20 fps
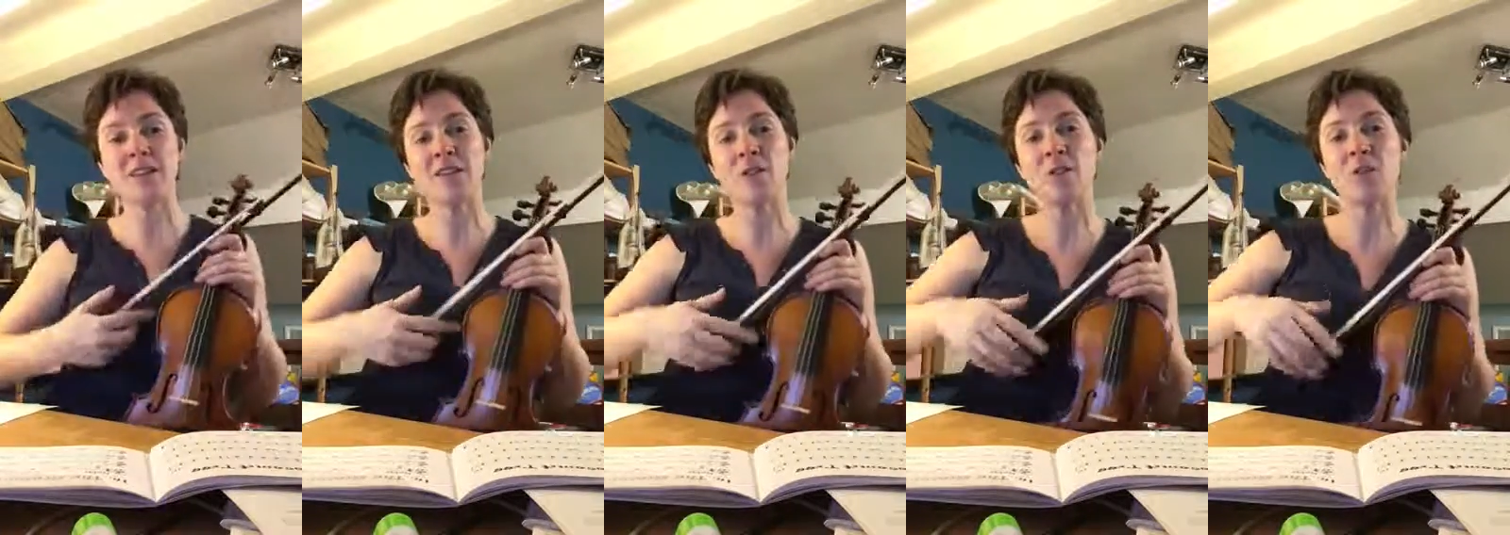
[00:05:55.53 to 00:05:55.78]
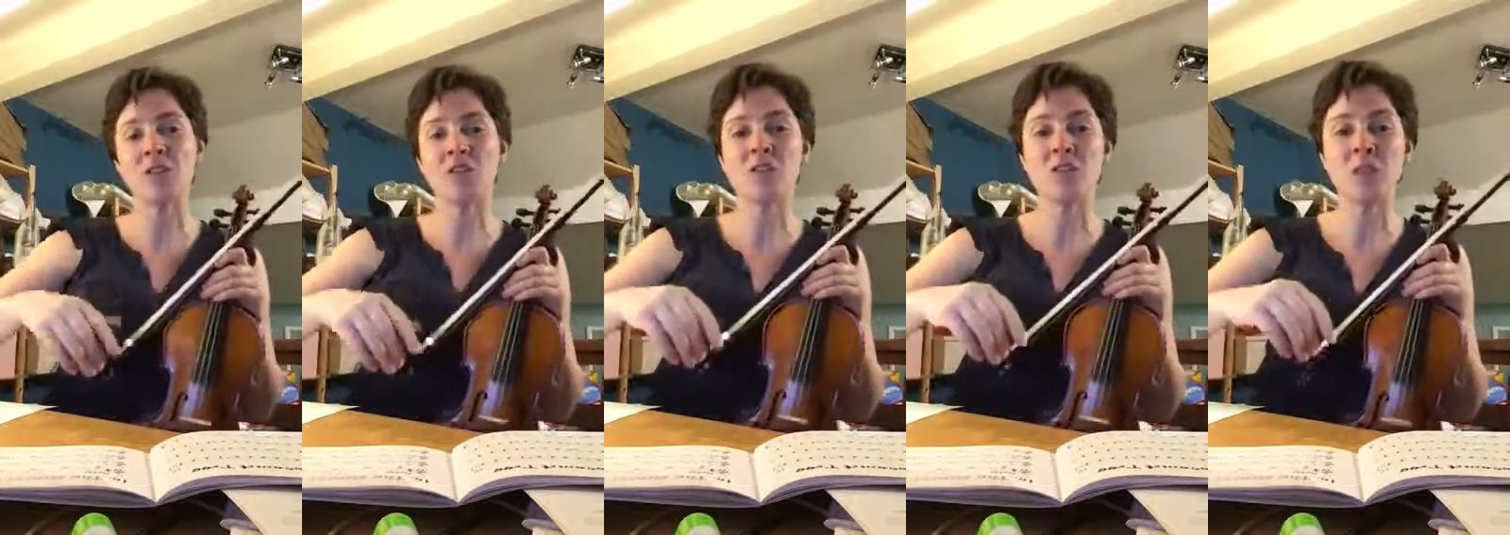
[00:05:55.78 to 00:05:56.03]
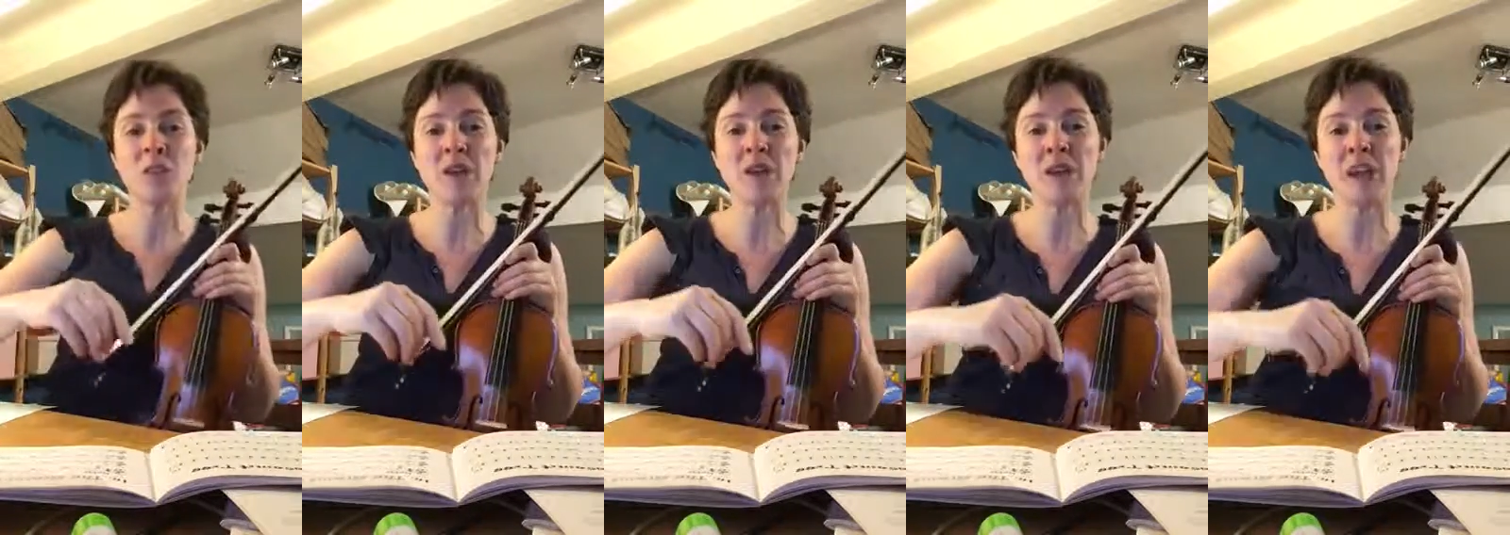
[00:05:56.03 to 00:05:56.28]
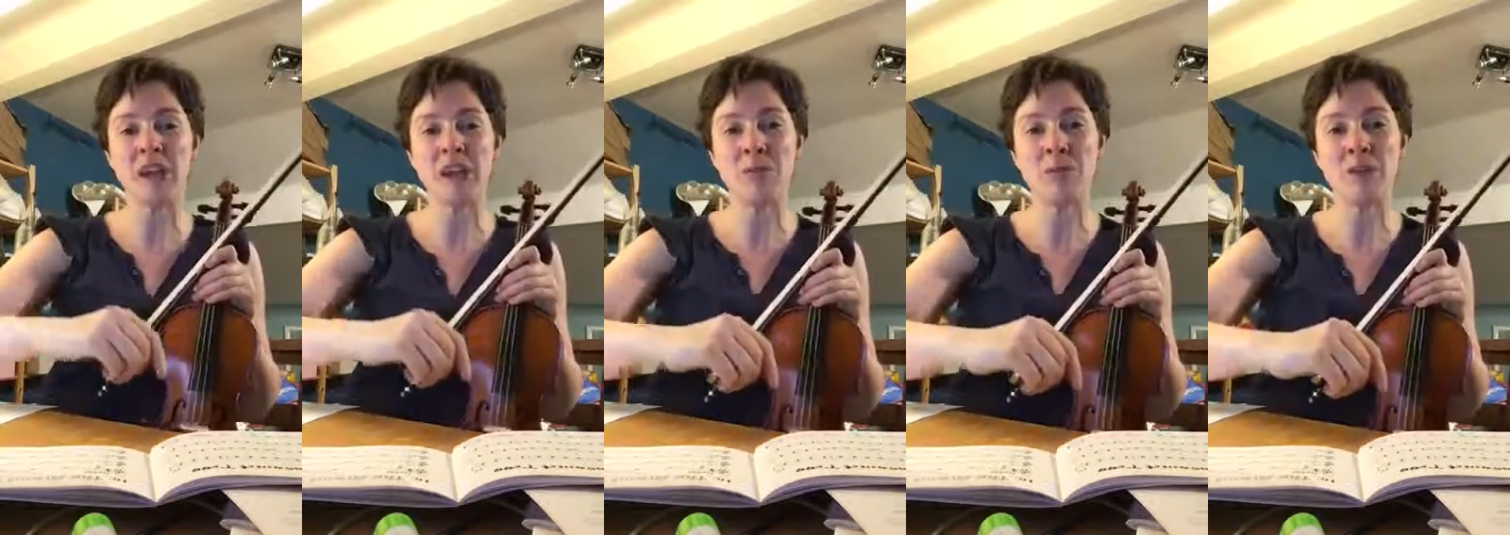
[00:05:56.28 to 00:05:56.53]
that we should
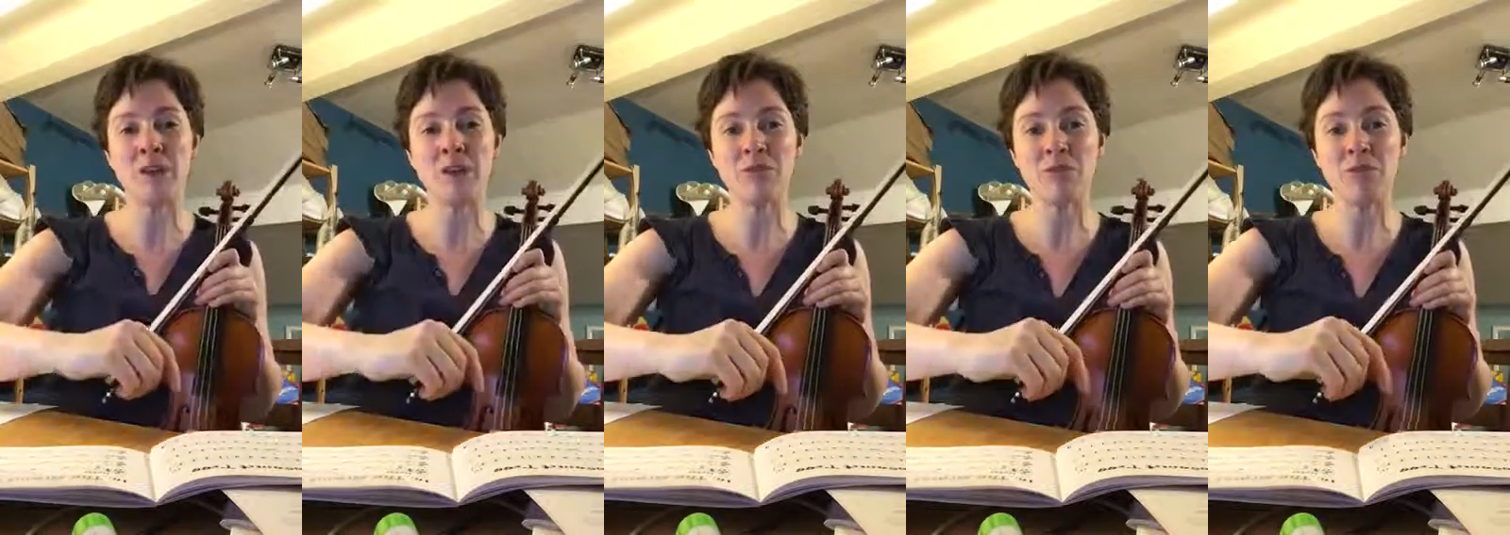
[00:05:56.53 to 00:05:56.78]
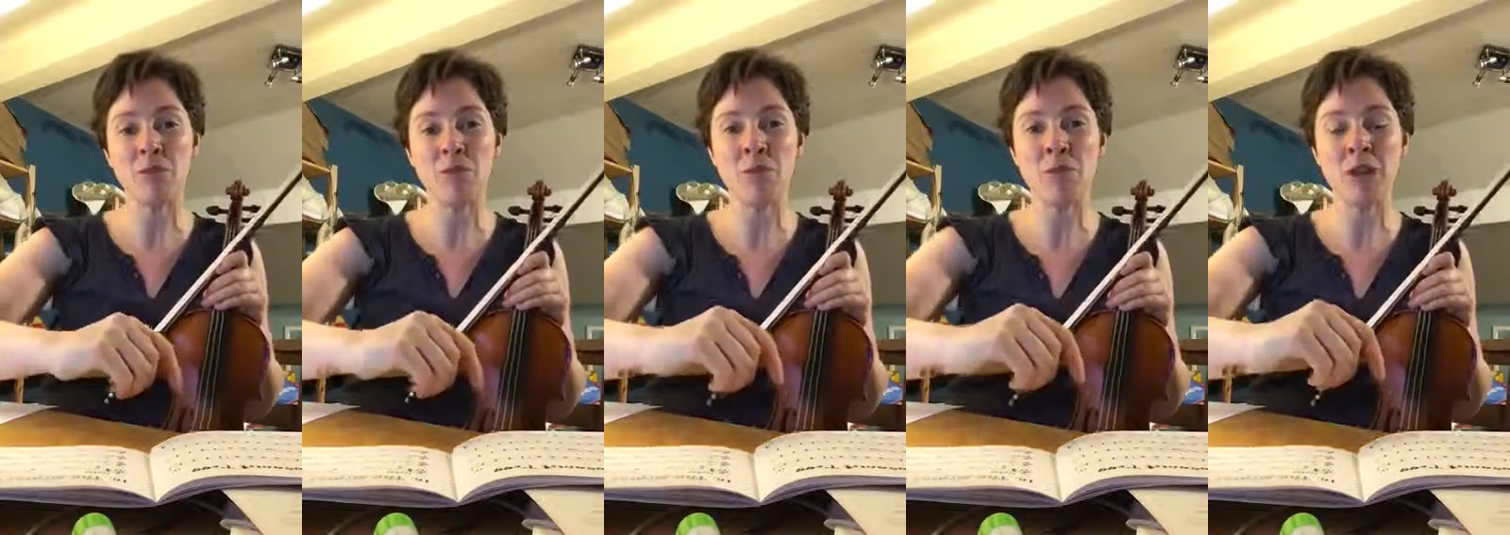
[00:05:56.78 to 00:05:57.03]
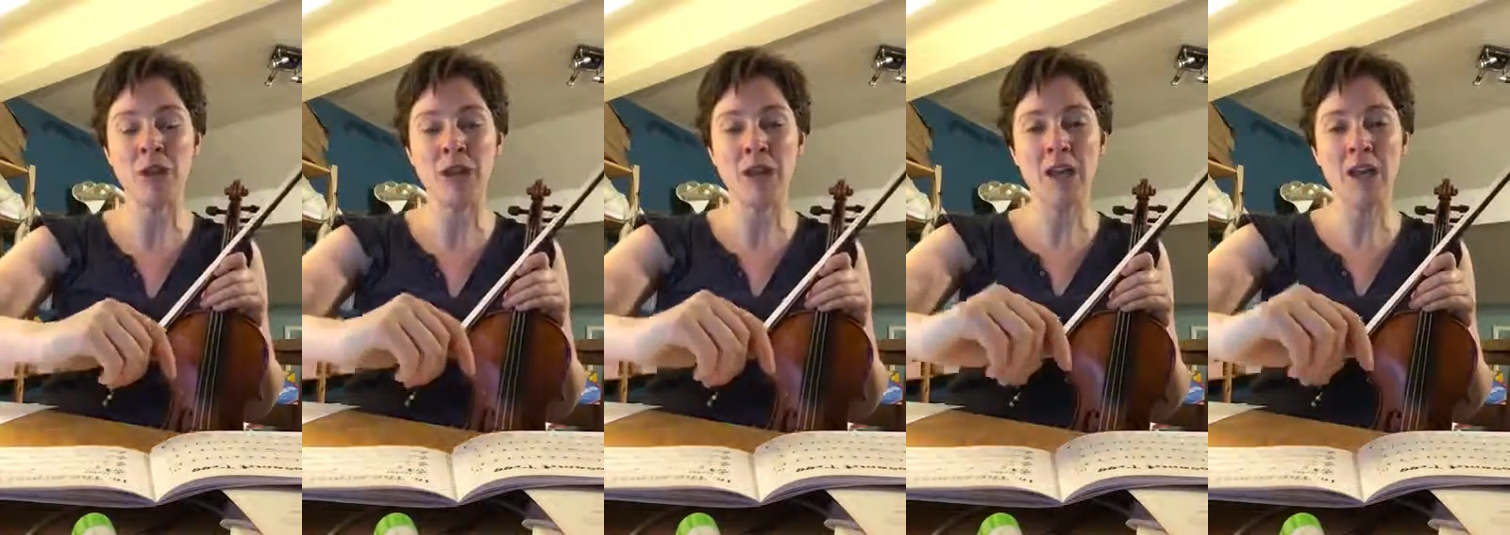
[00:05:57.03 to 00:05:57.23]
be aiming for,